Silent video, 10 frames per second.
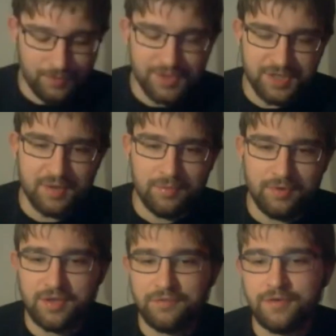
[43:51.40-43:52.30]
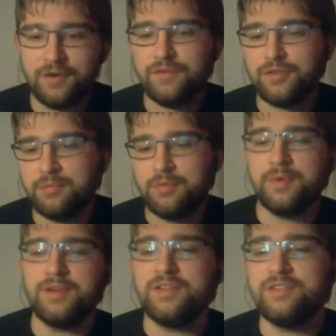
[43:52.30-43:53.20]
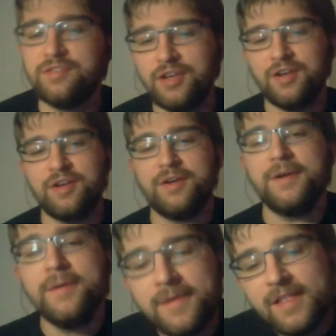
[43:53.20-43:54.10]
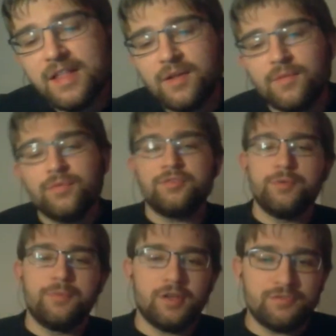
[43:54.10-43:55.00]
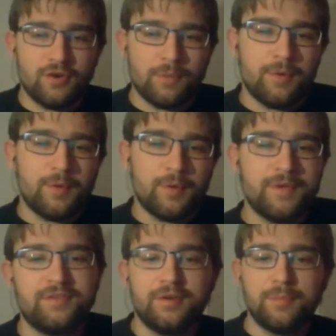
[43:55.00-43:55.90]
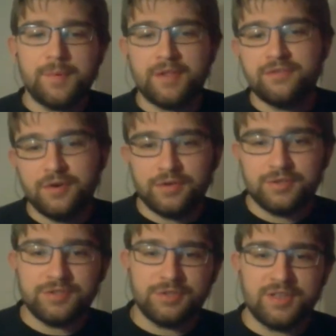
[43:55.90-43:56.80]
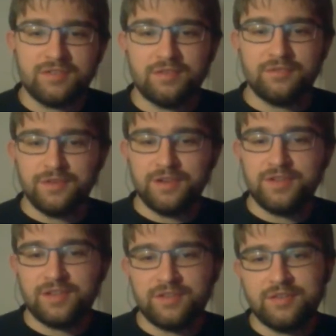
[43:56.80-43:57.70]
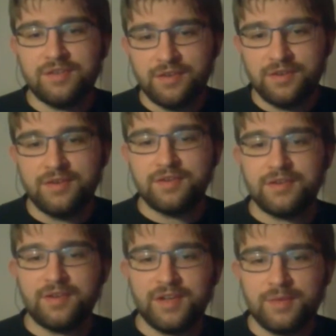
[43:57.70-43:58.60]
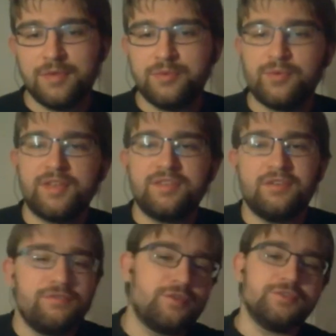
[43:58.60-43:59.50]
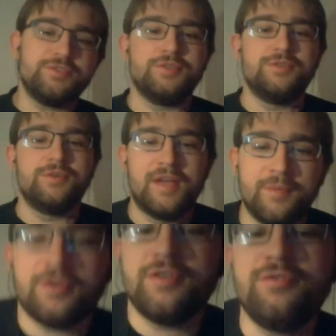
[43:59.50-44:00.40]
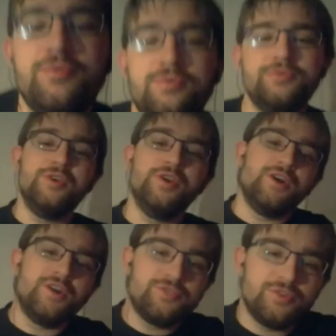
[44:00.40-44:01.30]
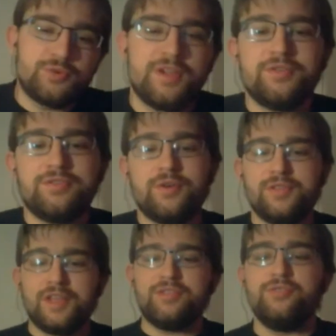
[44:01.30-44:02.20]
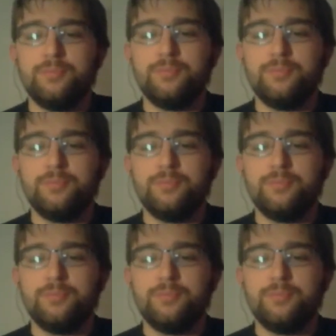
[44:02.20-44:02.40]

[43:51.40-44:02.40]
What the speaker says: what I am looking for the moment is the support for Puppet 4. So that's something that I'm waiting for. So I am curious to try out all that new